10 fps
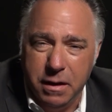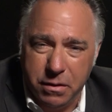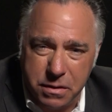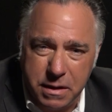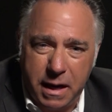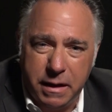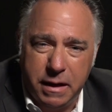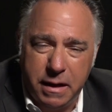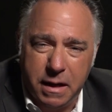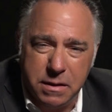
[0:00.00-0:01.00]
They're standing
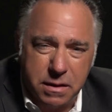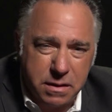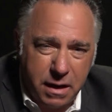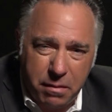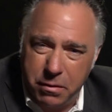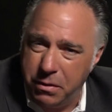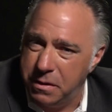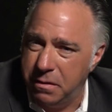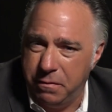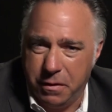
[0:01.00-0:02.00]
against the same
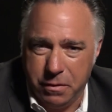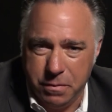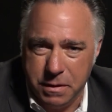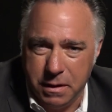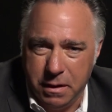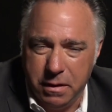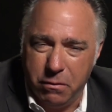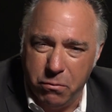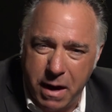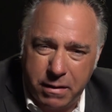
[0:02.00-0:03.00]
Christophobes that
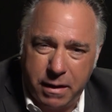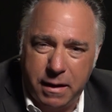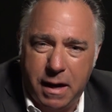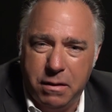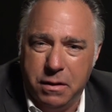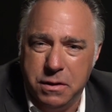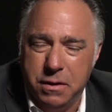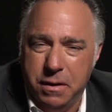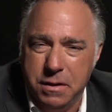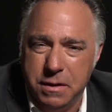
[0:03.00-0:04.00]
wrecked the Catholic
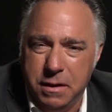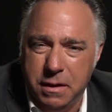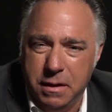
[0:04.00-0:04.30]
Church,